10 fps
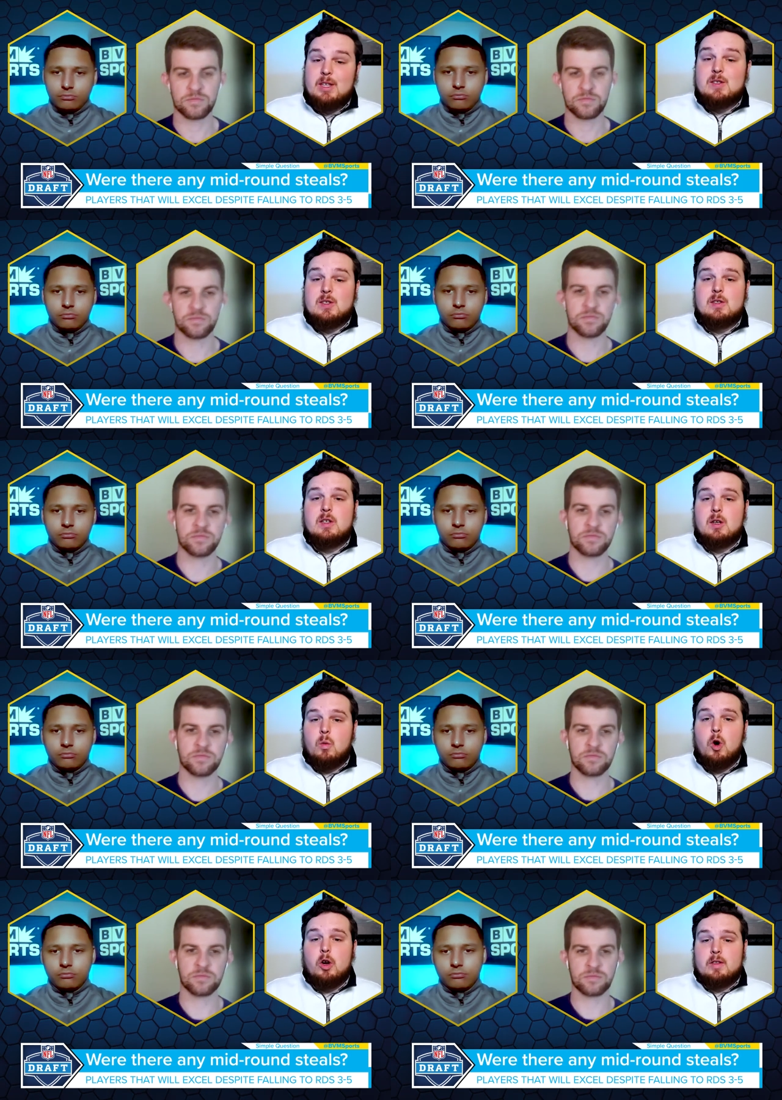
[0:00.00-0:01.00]
Speaker 1: this is going to
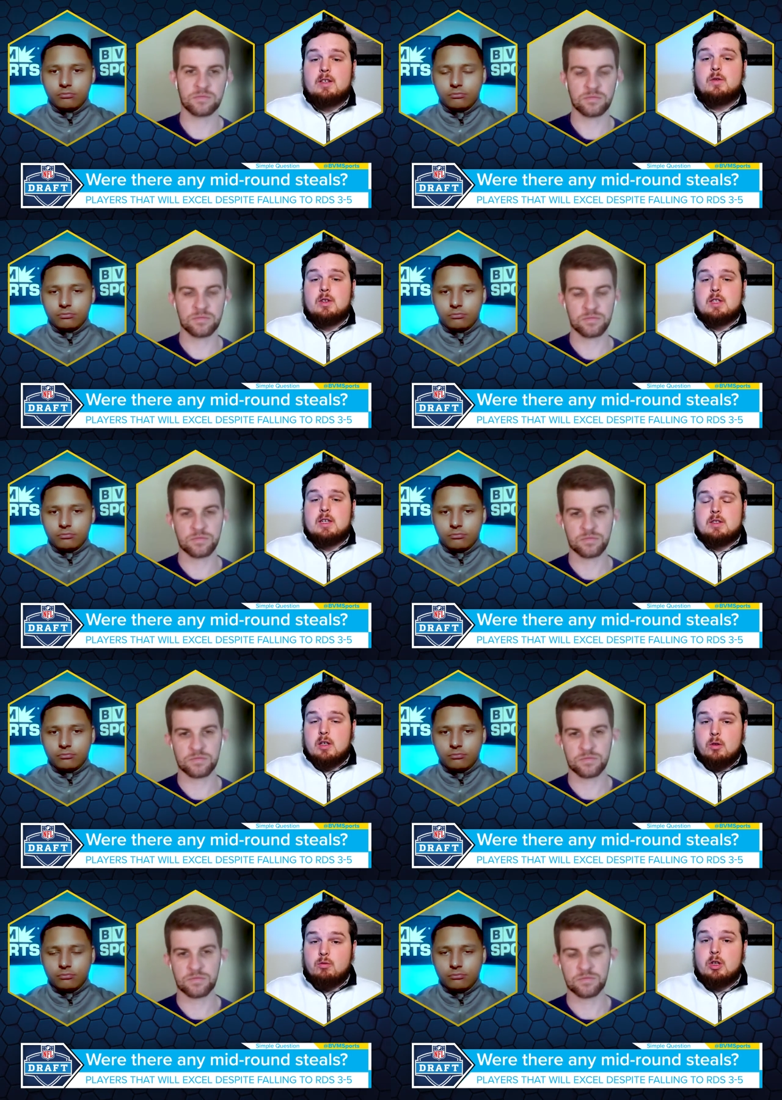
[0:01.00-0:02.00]
work? This feels like it's going
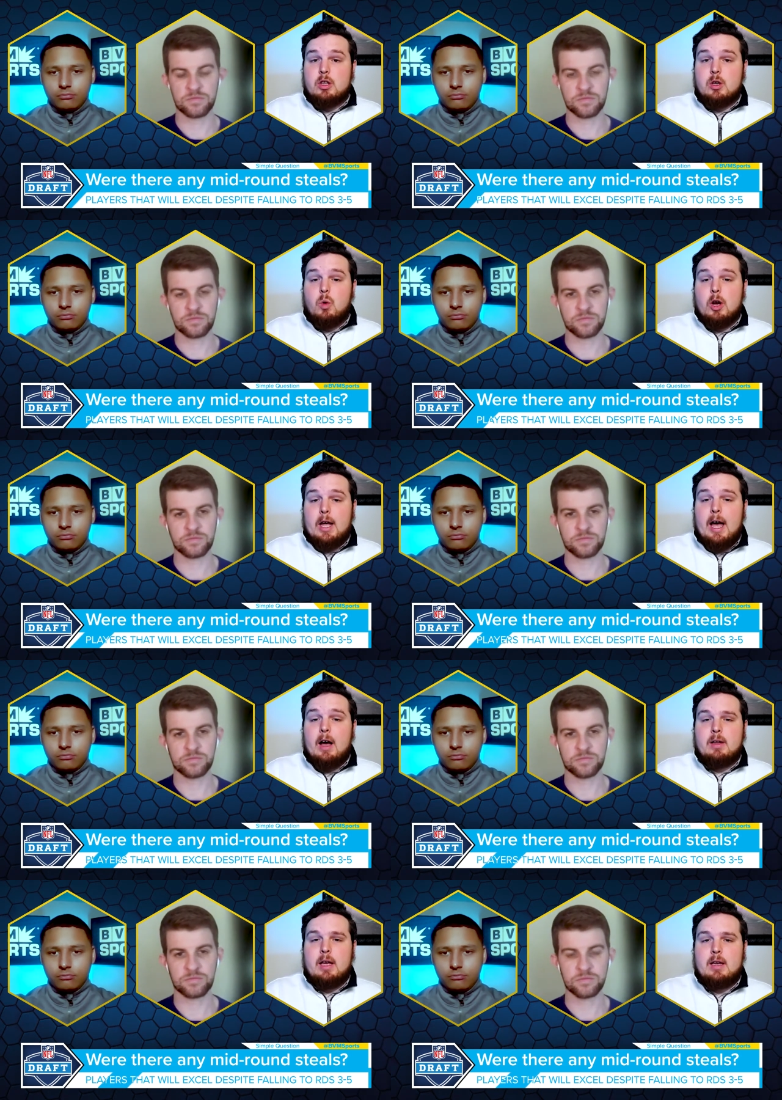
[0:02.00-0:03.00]
to really work
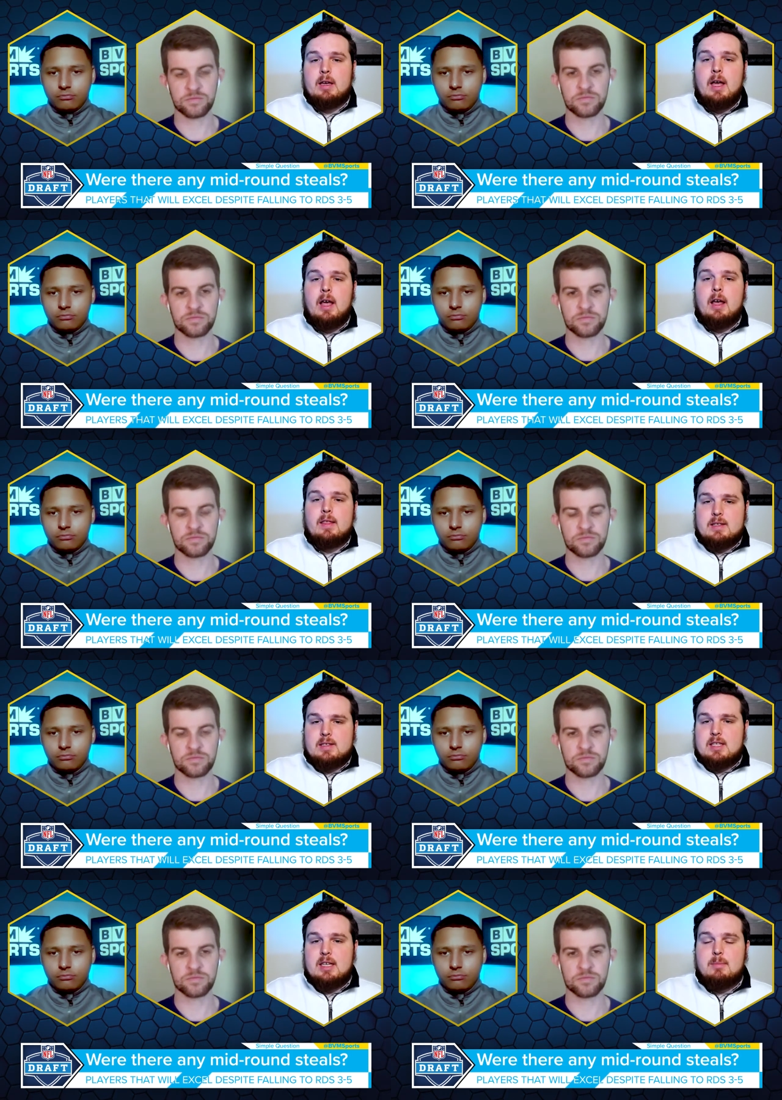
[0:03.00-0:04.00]
out. And this
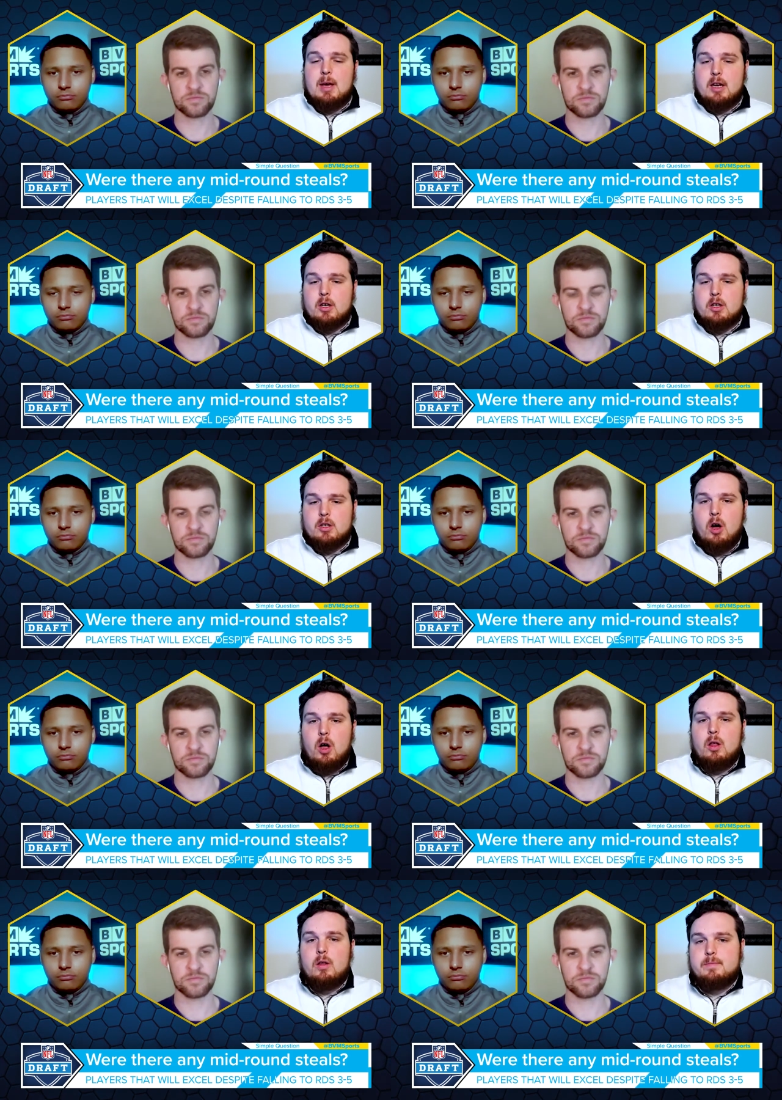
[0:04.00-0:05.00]
team made a good call.
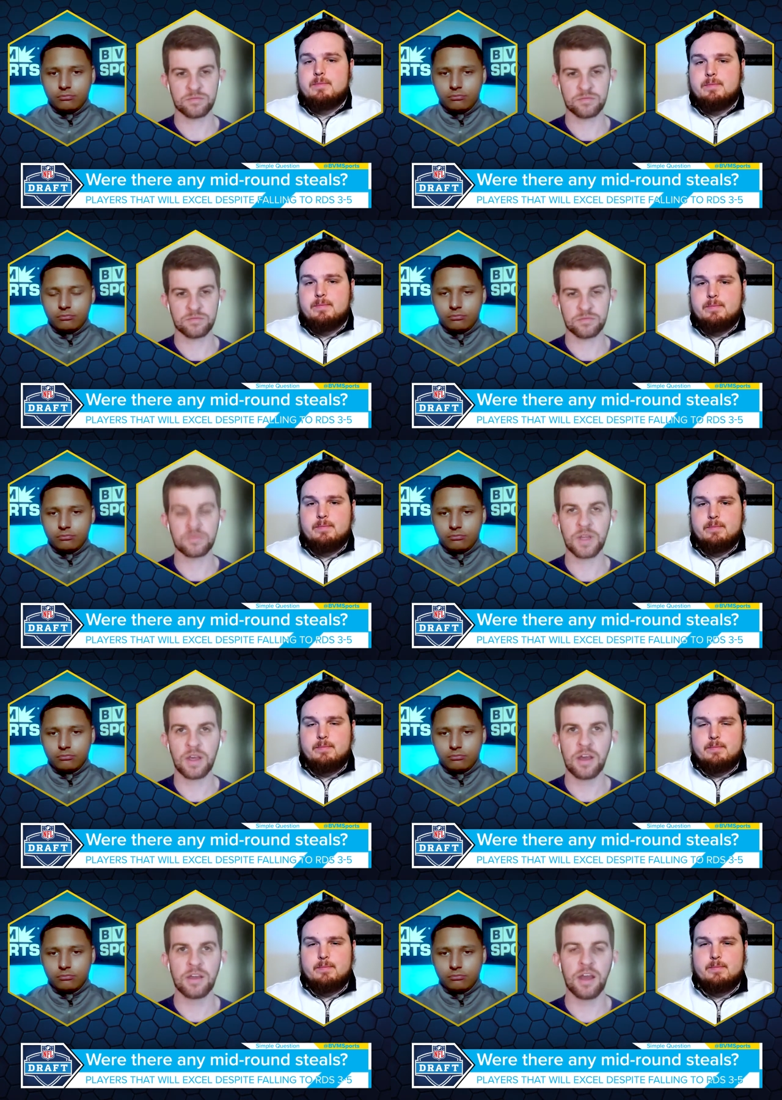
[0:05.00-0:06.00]

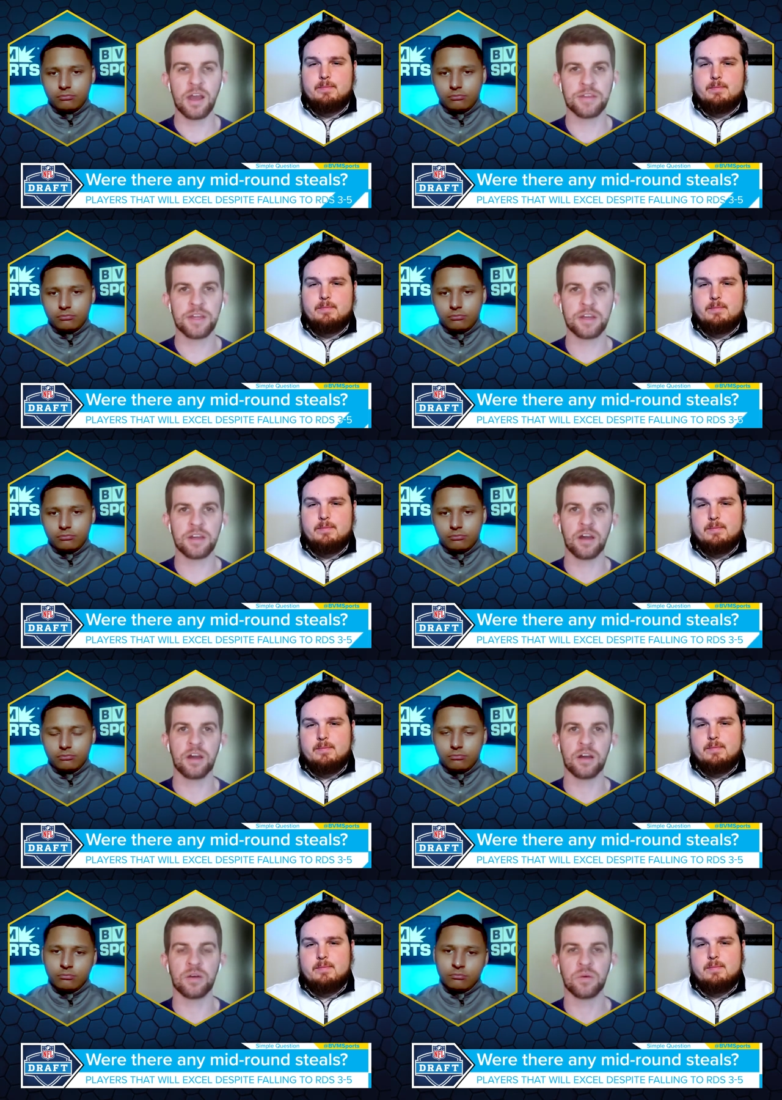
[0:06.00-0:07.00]
Speaker 2: Yeah, I think
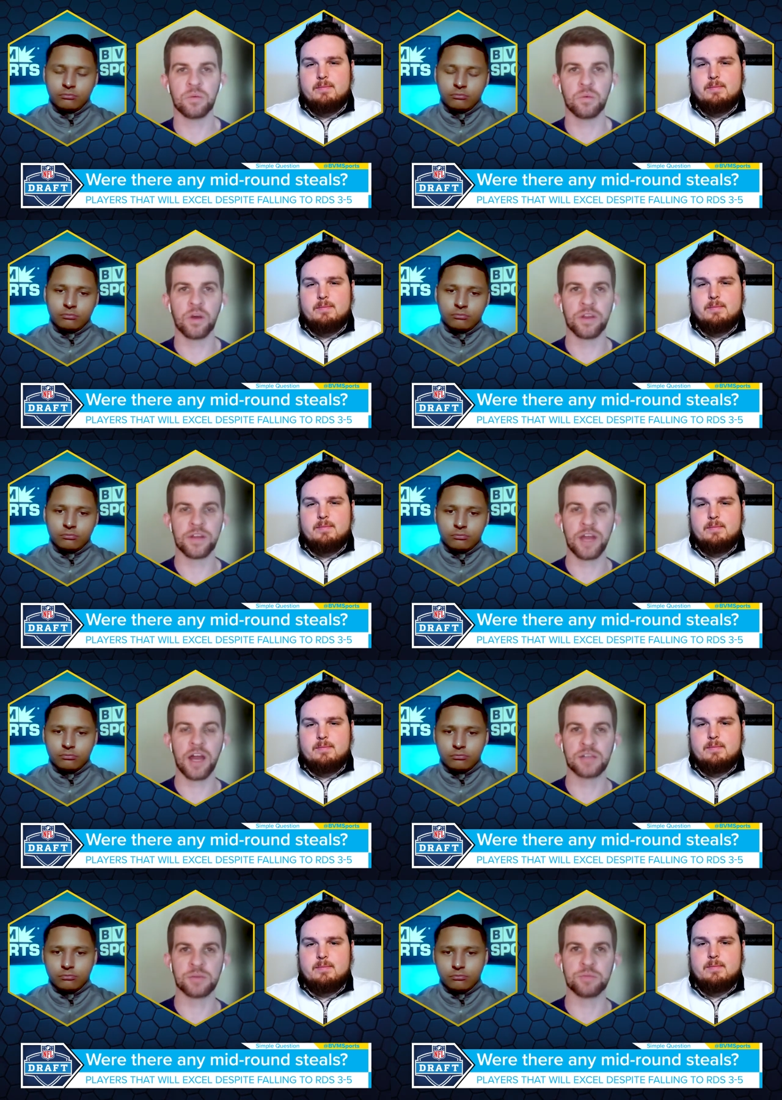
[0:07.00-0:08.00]
uh, one of the
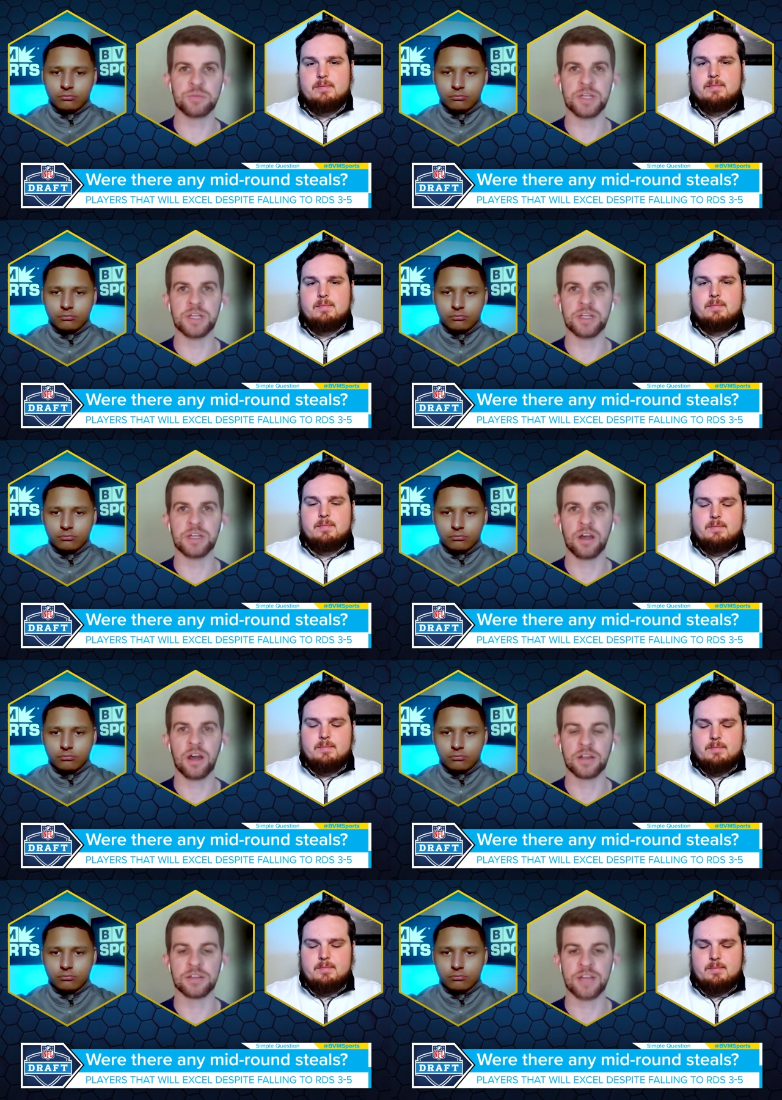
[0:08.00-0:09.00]
guys would be
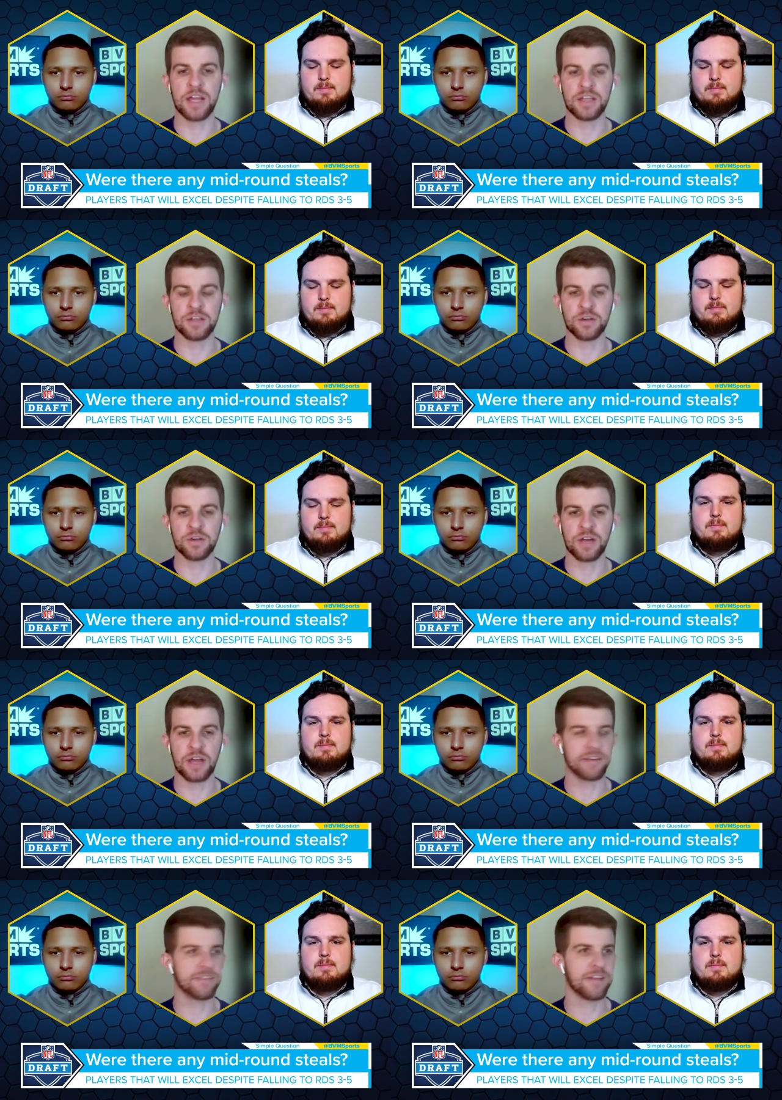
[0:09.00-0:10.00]
uh, Daniel.
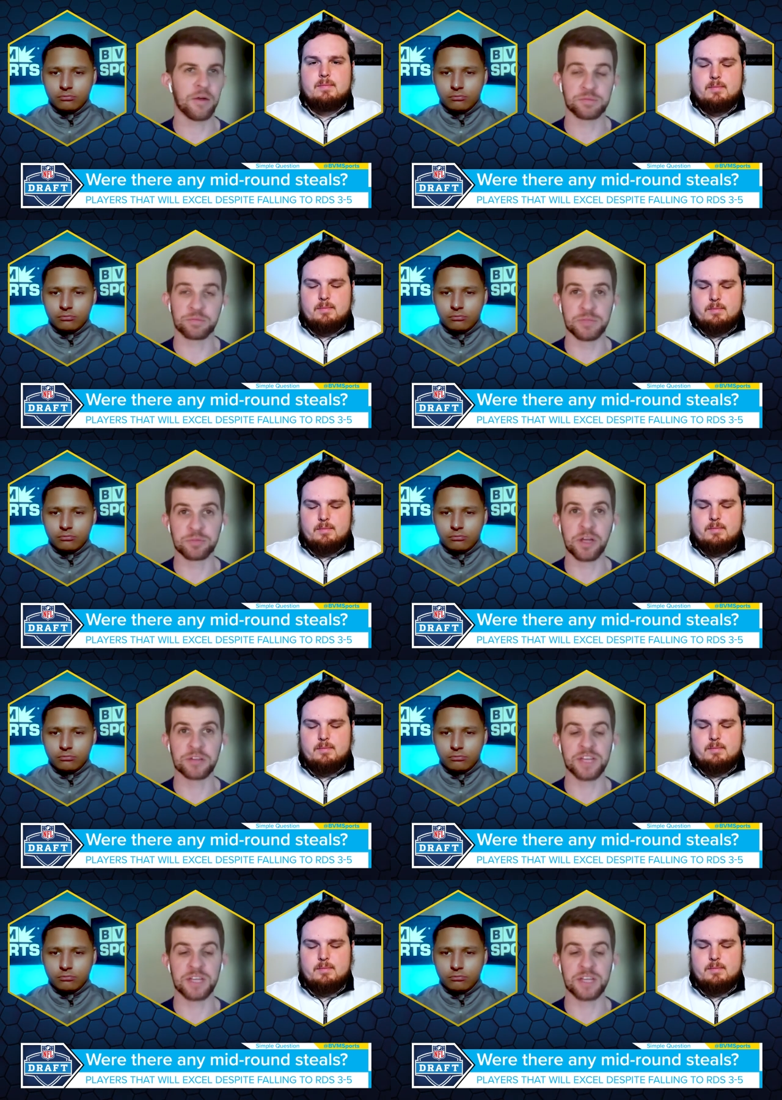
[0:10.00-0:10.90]
I was mispronouncing